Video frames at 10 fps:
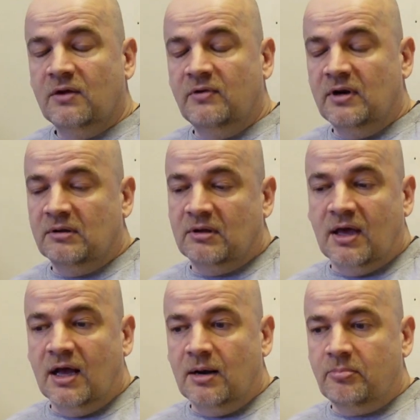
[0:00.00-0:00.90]
it will
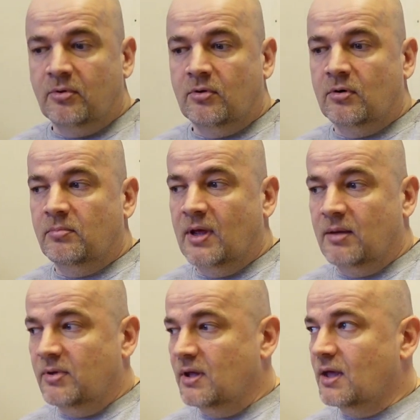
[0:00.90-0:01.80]
help, or
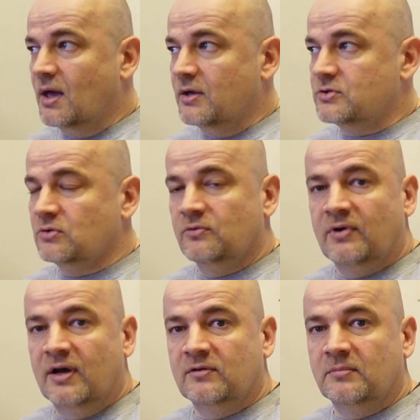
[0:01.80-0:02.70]
maybe I should
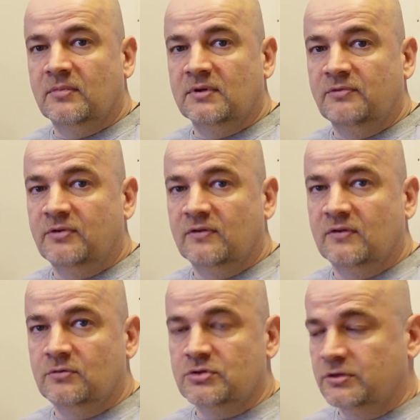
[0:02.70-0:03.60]
find some different
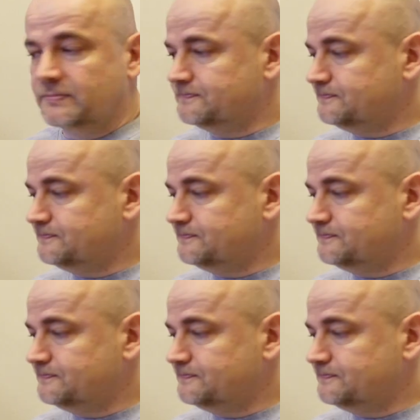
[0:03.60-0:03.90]
solution.